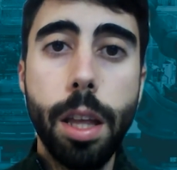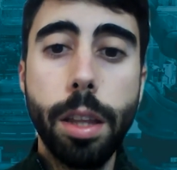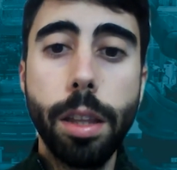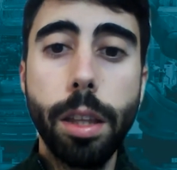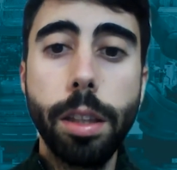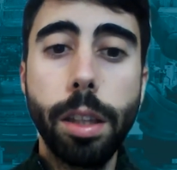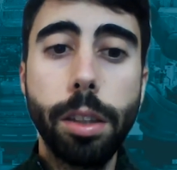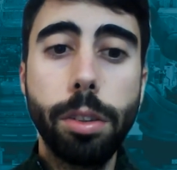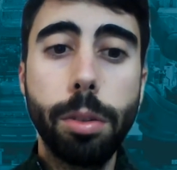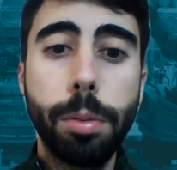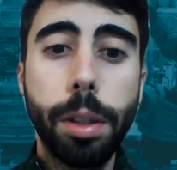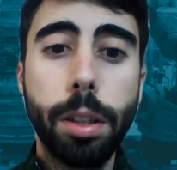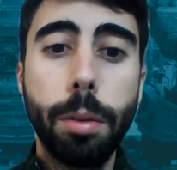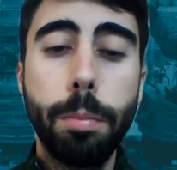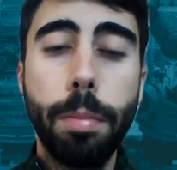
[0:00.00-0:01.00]
that need to be
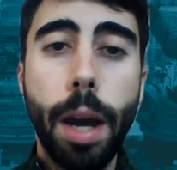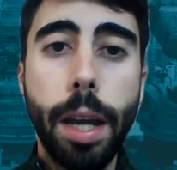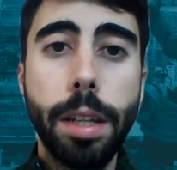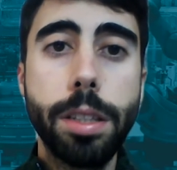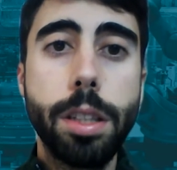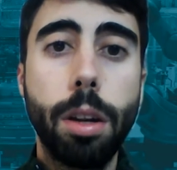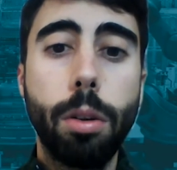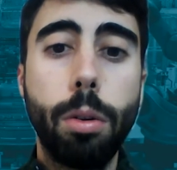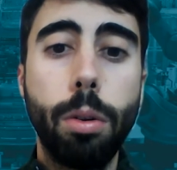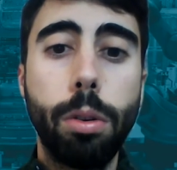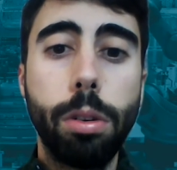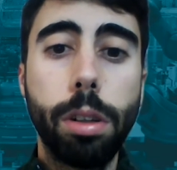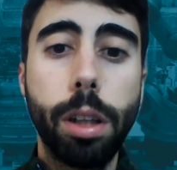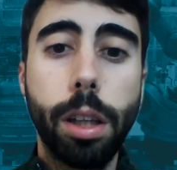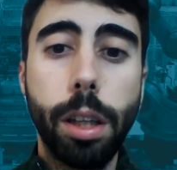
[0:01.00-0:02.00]
combined as a
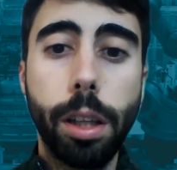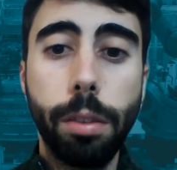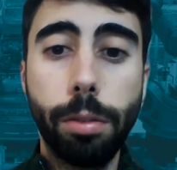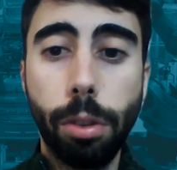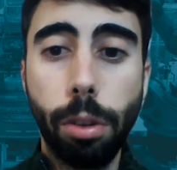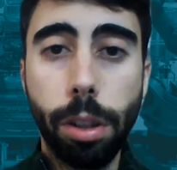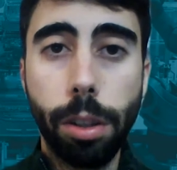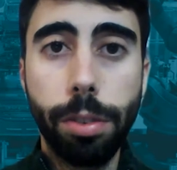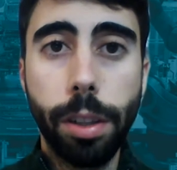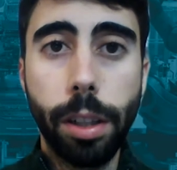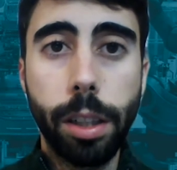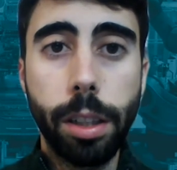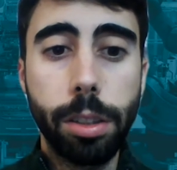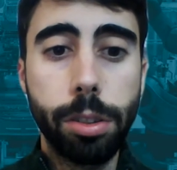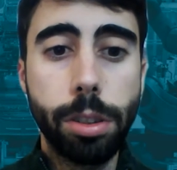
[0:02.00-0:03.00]
whole in 4
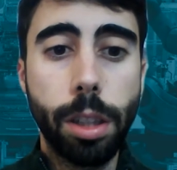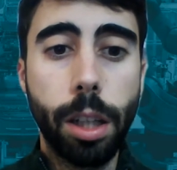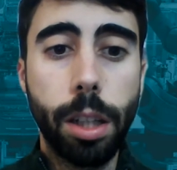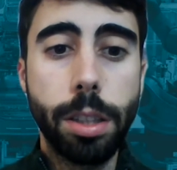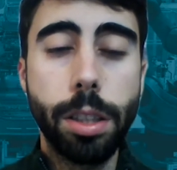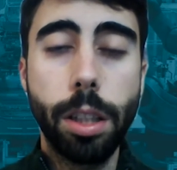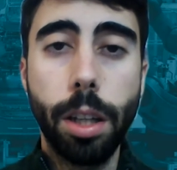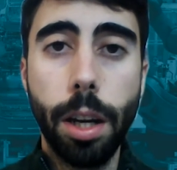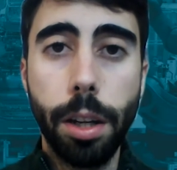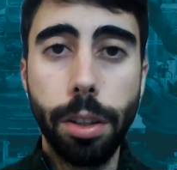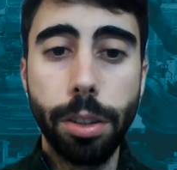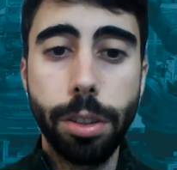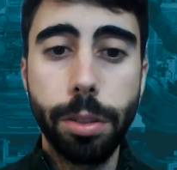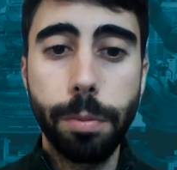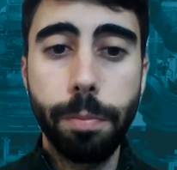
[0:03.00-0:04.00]
different industrial
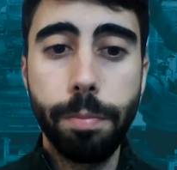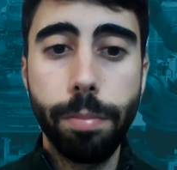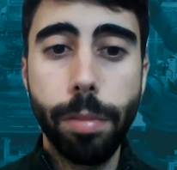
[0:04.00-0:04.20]
scenarios.